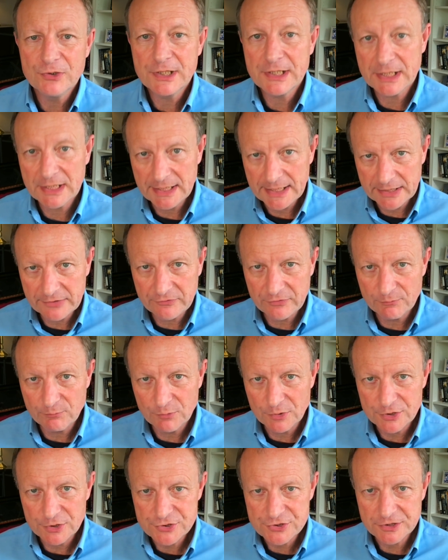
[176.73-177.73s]
collective
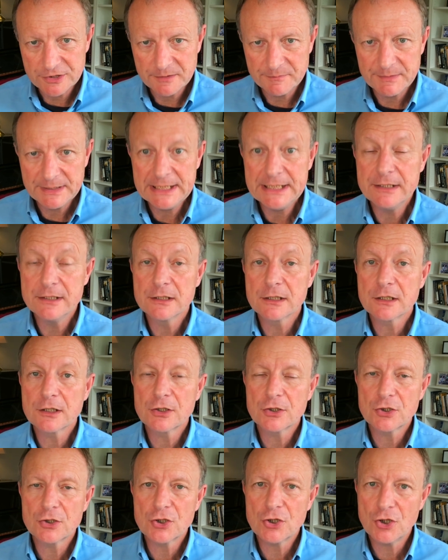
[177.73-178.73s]
worship in the
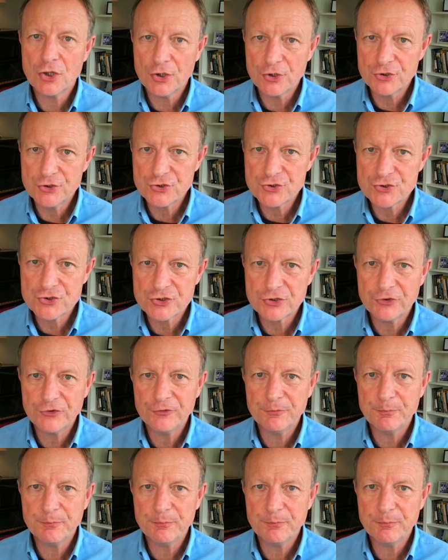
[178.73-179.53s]
conscious